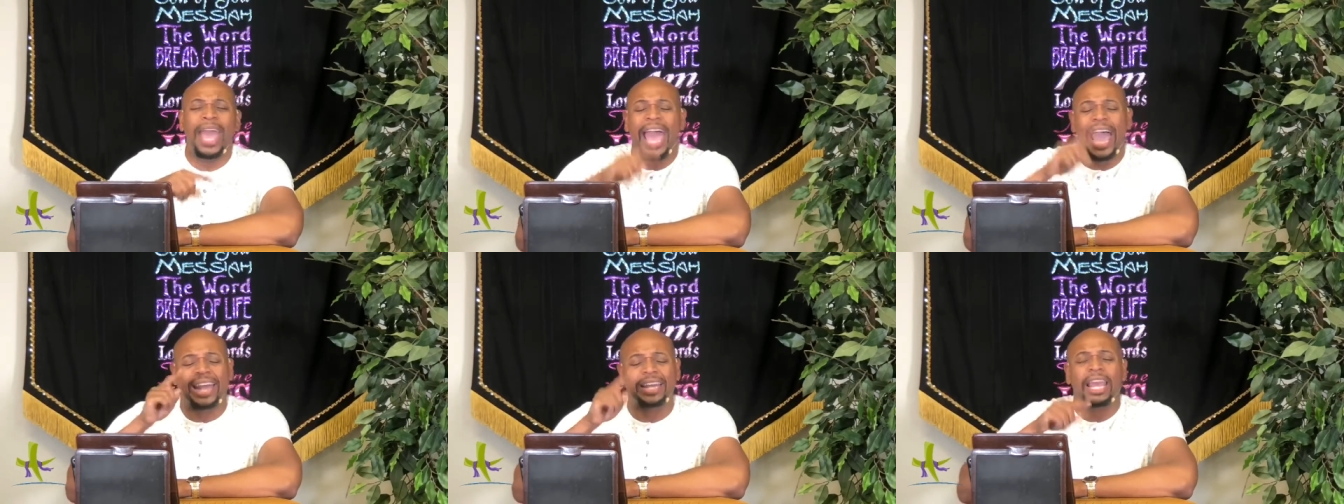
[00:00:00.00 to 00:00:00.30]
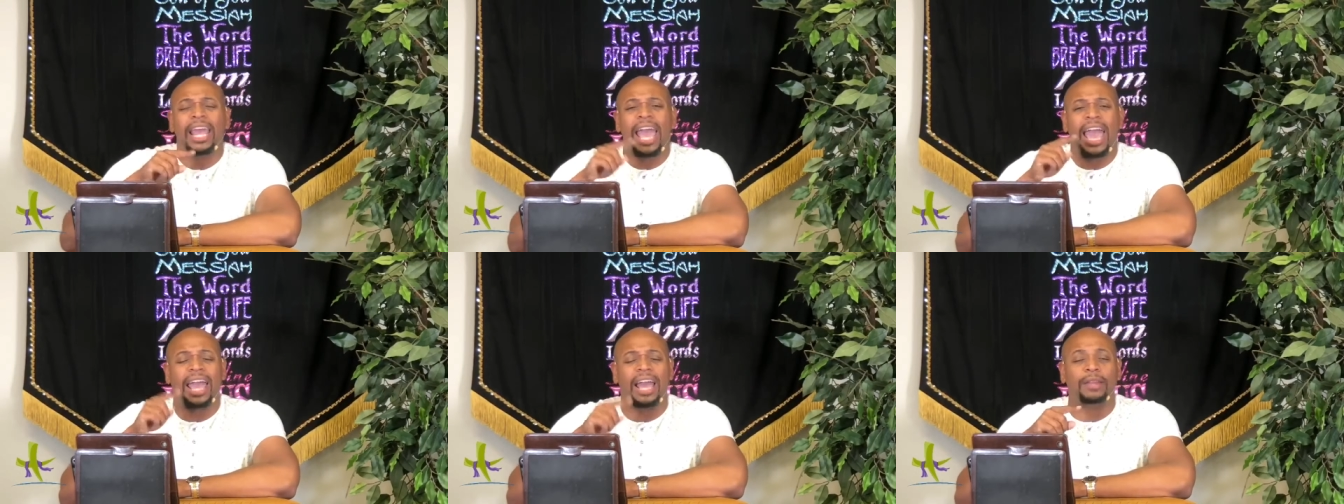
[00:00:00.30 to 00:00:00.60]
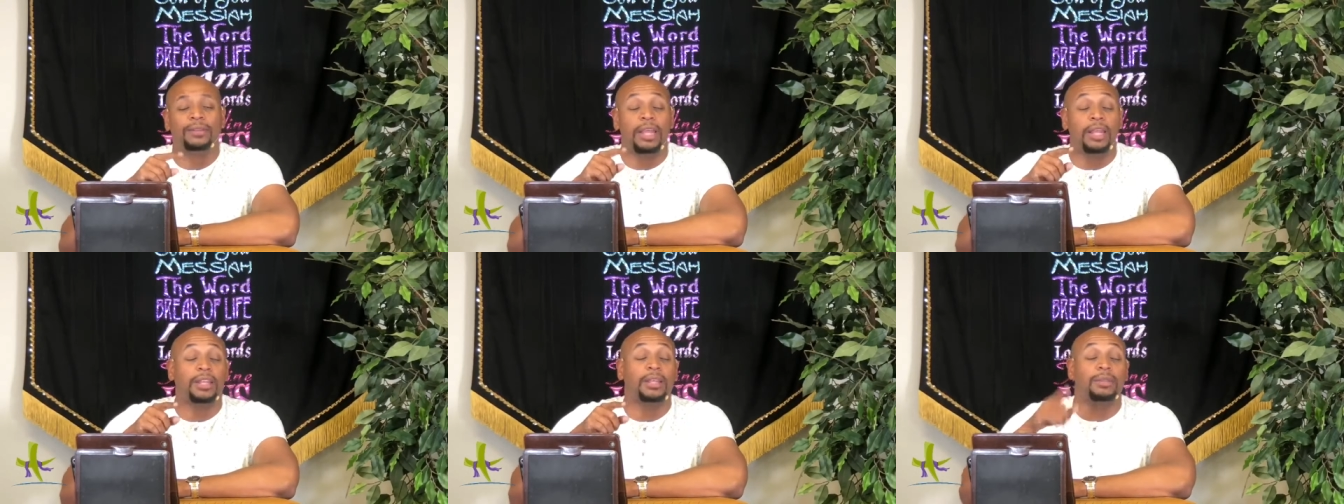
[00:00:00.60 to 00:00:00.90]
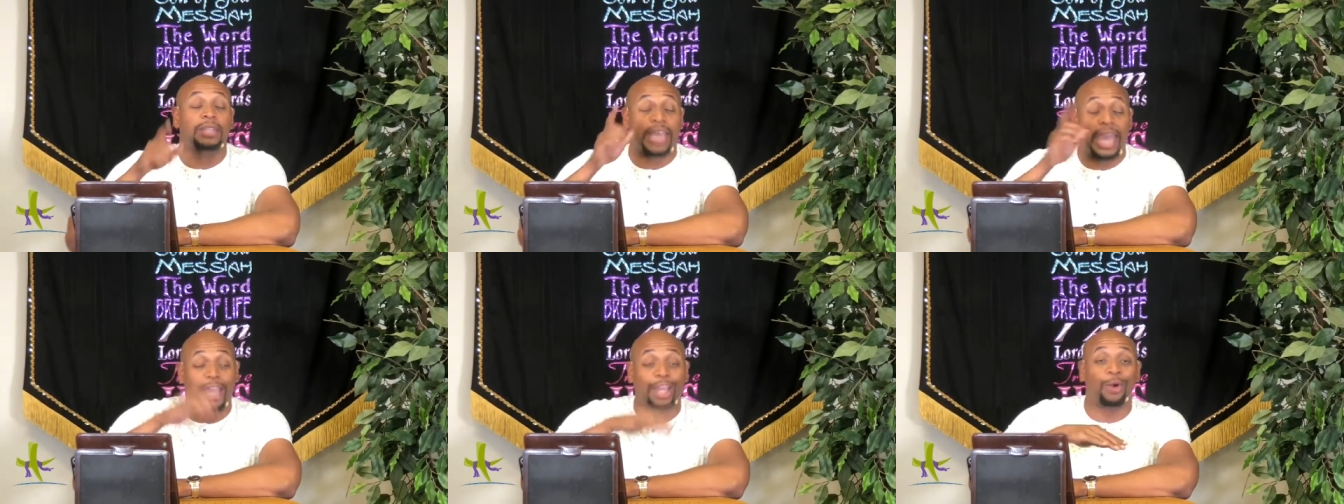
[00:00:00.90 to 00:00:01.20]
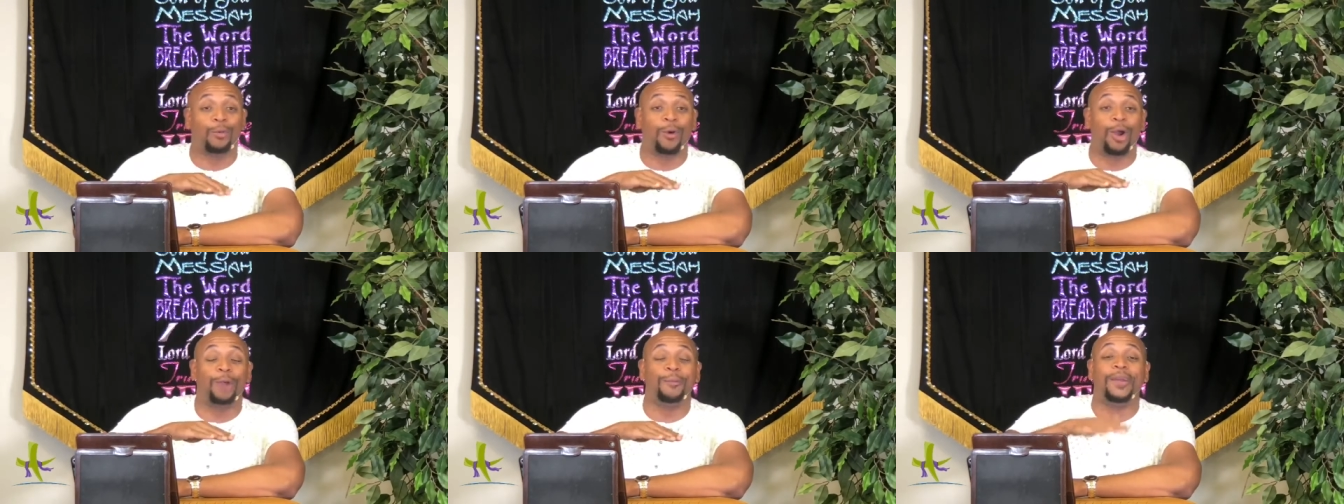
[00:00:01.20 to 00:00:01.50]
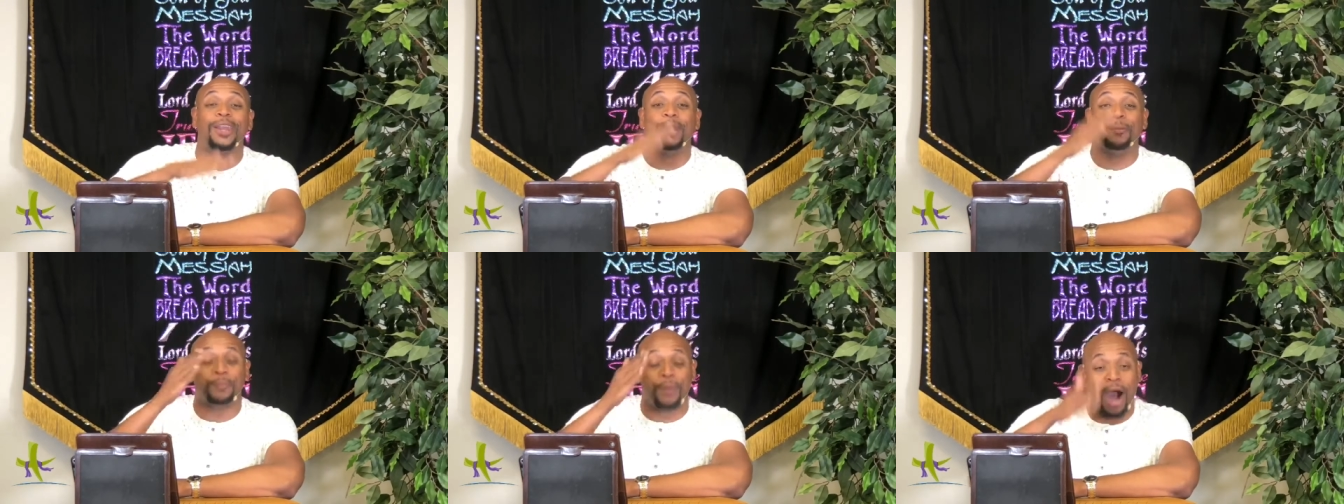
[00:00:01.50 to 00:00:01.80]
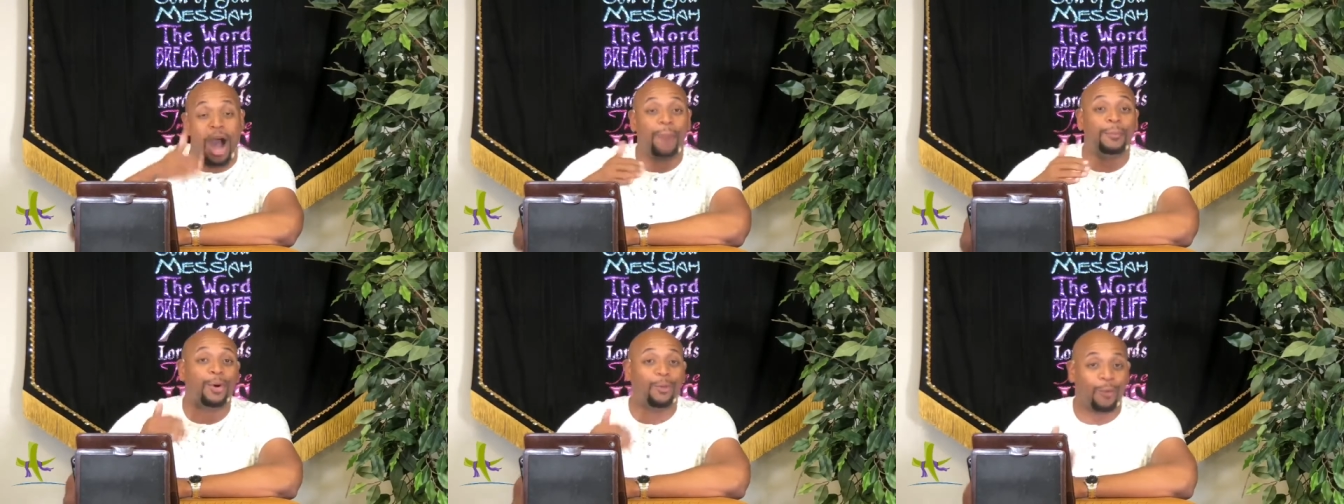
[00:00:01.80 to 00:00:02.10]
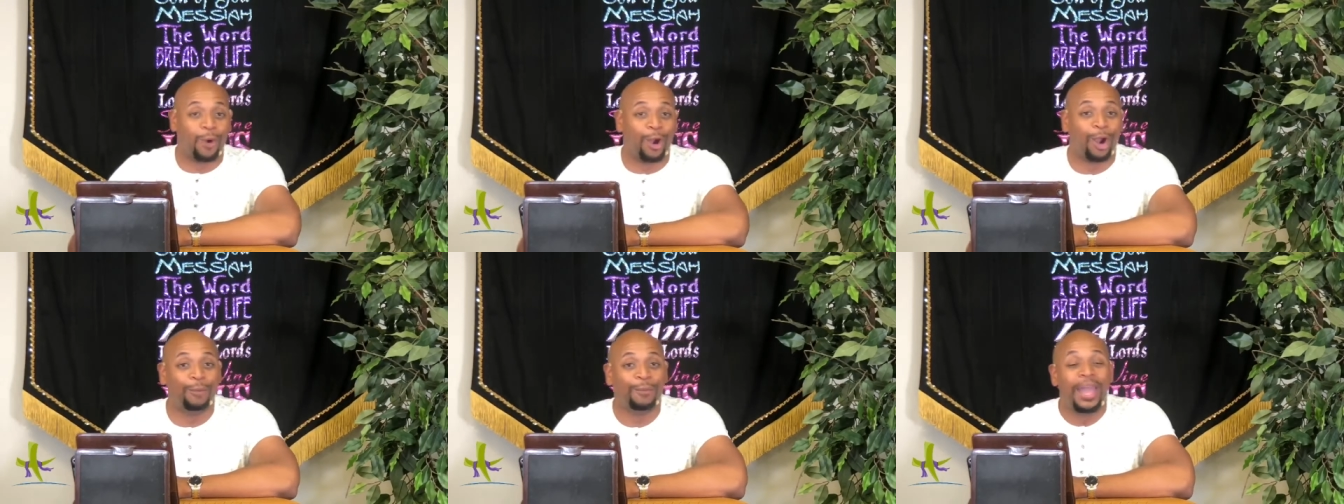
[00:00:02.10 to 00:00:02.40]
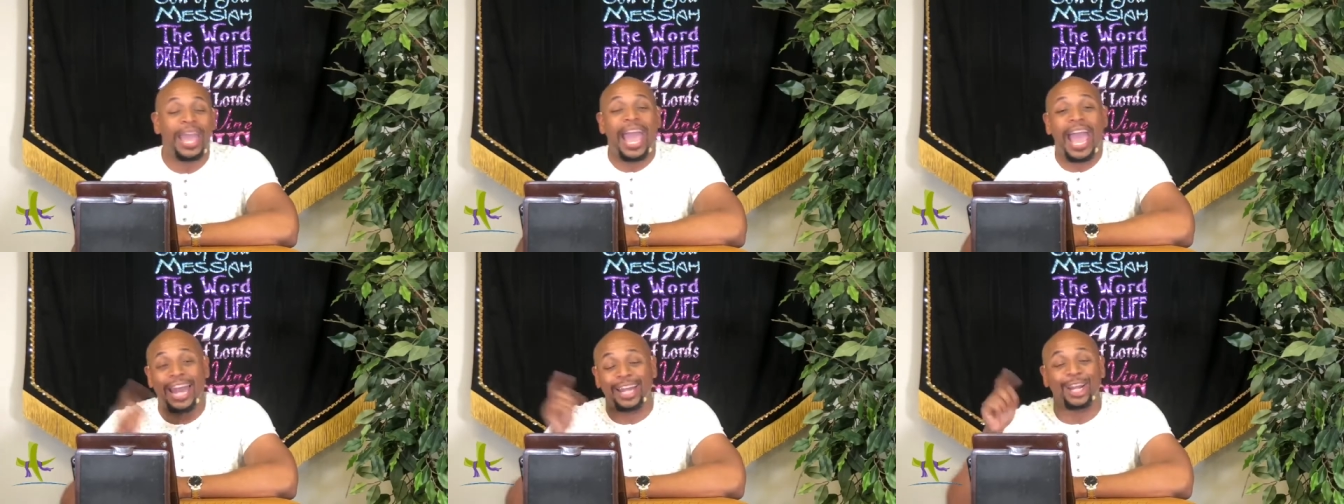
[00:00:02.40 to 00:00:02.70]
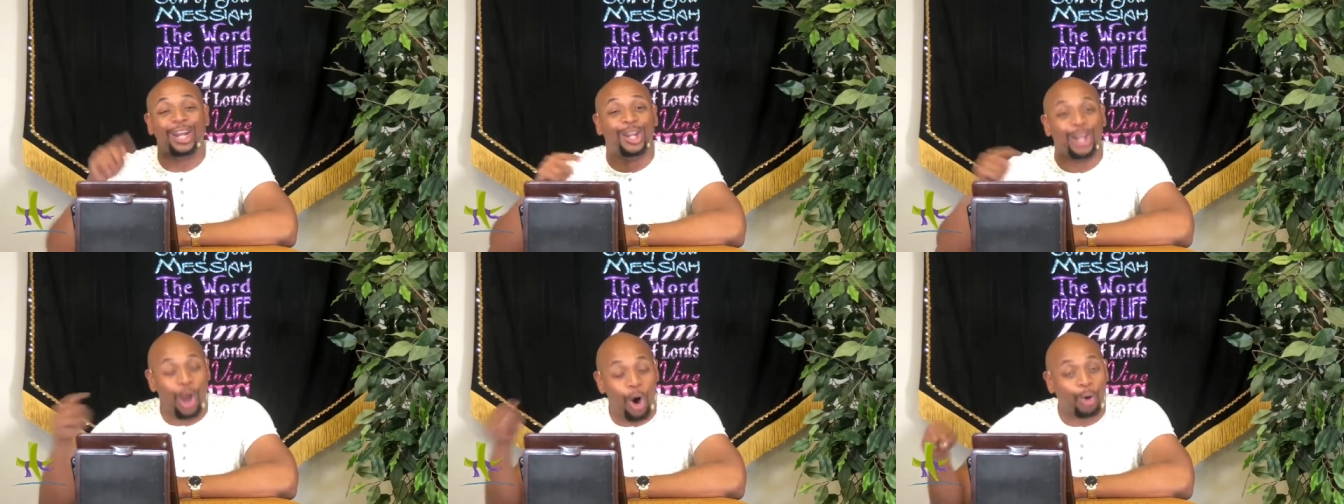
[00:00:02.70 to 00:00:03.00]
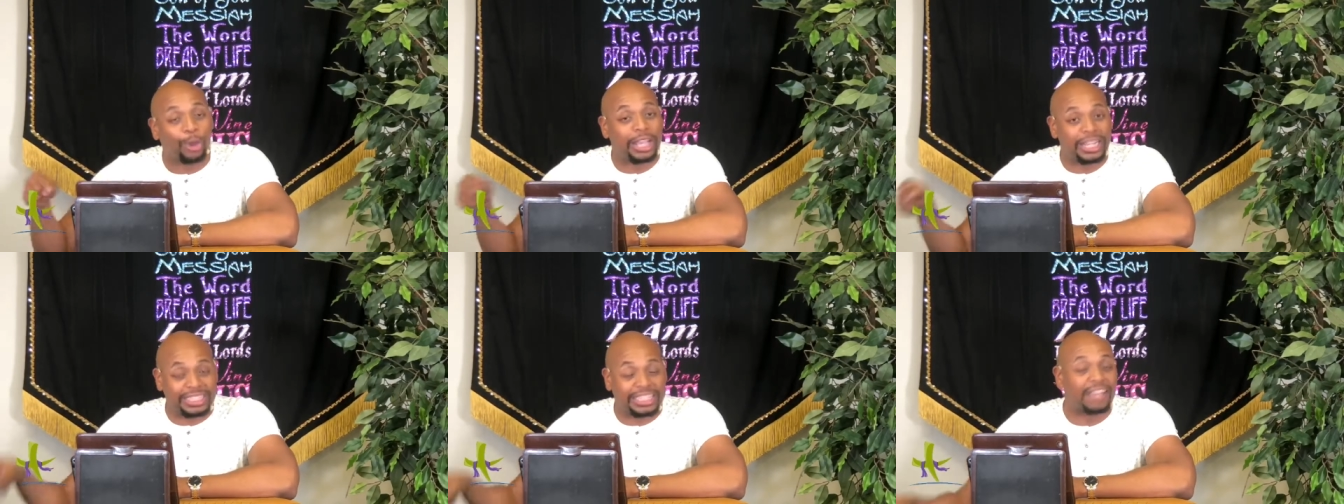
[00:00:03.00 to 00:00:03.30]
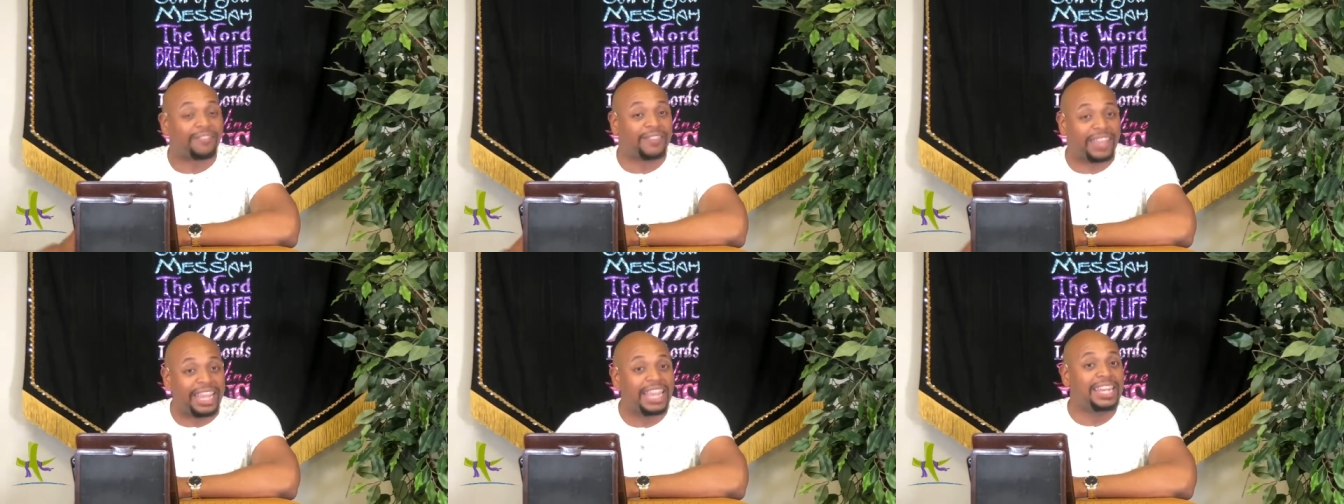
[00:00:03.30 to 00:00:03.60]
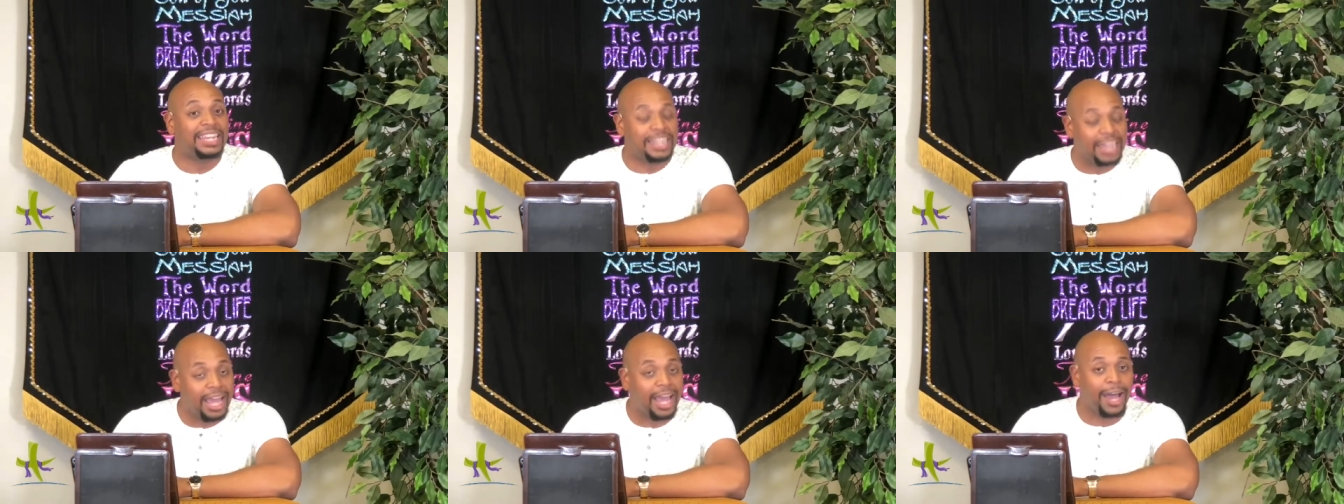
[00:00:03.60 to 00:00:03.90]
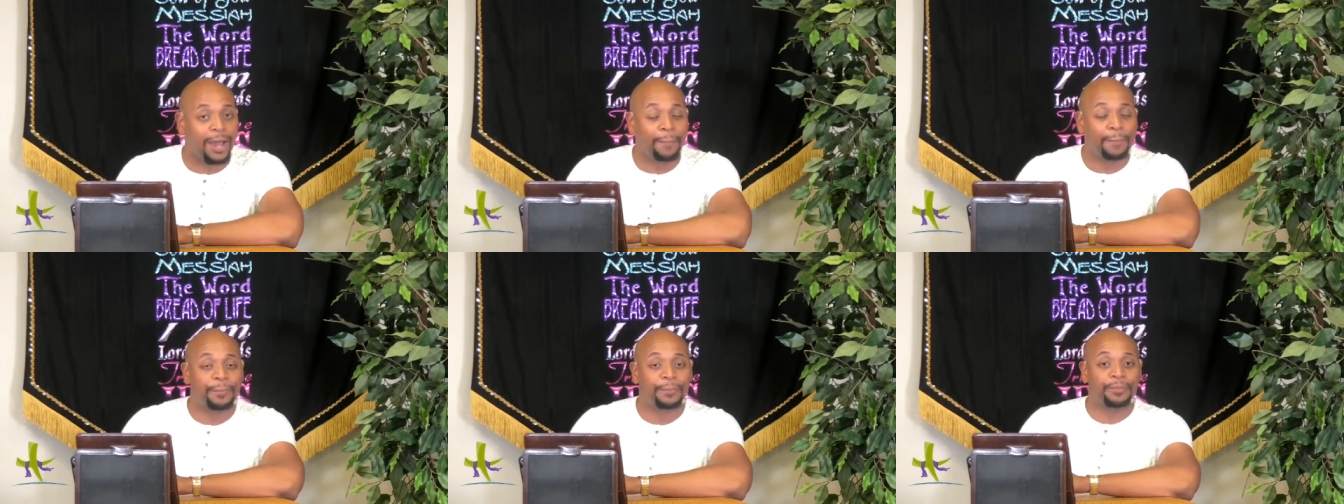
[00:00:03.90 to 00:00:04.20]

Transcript: and uh, the, the cankerworm and the palmerworm and the locust have eaten up.